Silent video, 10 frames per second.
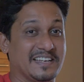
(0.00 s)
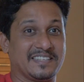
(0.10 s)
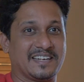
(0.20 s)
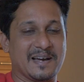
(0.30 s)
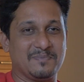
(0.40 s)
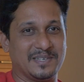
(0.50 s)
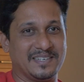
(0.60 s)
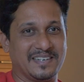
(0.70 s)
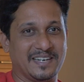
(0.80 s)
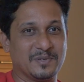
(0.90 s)
Yeah, that
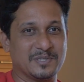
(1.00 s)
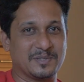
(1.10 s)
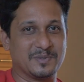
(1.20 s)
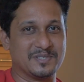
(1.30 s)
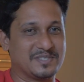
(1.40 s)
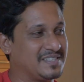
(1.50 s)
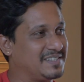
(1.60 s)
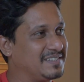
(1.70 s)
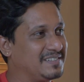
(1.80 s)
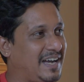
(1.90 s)
happened. It was.
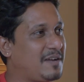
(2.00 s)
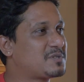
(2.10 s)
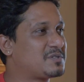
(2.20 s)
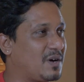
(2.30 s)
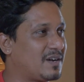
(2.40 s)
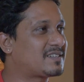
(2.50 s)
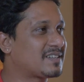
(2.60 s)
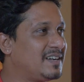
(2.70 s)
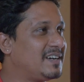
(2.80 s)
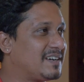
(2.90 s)
I was not
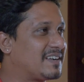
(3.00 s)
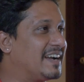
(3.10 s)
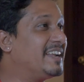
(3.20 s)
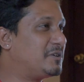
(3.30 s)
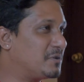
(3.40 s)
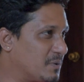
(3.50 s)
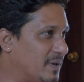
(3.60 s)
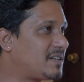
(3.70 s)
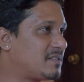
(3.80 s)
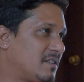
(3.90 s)
ready to do
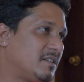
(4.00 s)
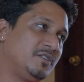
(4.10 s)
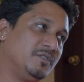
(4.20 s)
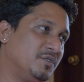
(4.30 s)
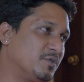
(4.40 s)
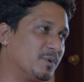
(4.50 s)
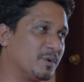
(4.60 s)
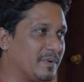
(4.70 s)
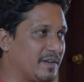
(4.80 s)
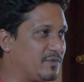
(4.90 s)
it. You
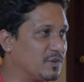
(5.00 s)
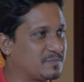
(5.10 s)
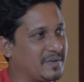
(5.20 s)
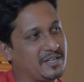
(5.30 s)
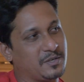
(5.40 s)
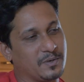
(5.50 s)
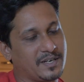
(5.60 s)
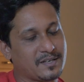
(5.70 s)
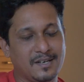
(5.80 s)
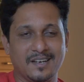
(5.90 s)
forced me into it.